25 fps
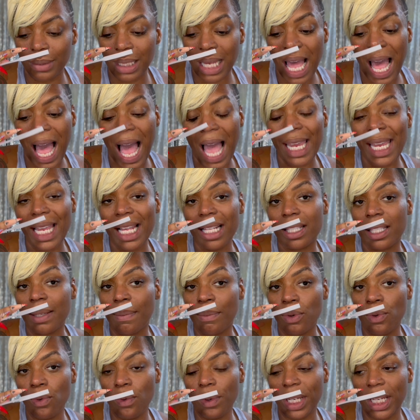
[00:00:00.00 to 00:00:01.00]
I get
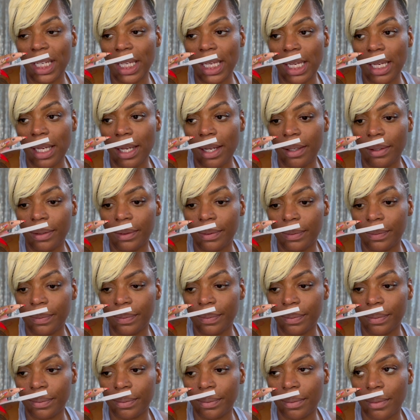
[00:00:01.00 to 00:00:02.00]
some oud in here.
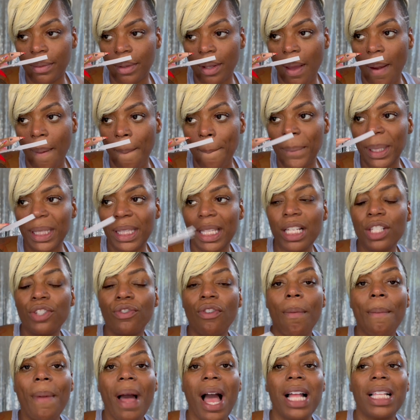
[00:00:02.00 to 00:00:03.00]
But this
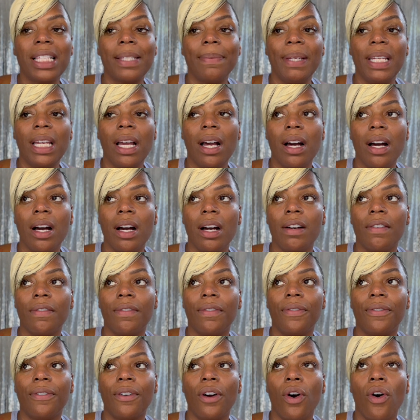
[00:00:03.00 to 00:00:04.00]
reminds me
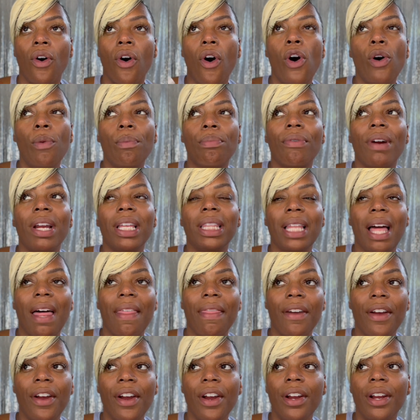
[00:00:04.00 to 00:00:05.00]
of ombre
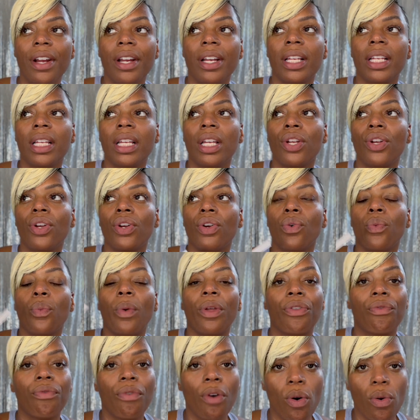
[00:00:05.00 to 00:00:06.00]
leather
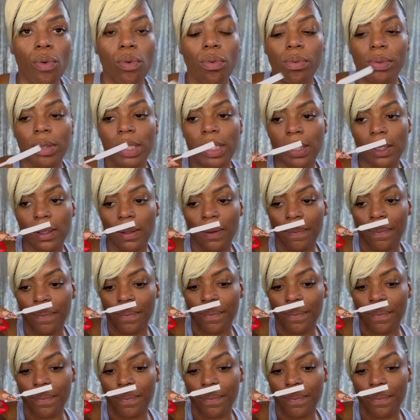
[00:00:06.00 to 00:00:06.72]
with rose.